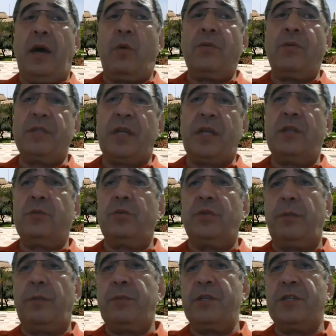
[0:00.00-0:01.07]
our result to
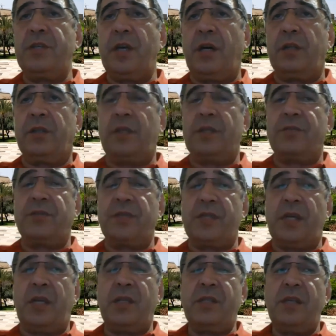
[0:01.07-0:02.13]
the PCR test
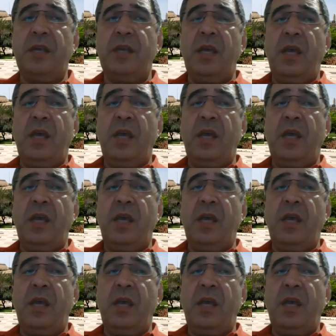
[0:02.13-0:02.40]
results.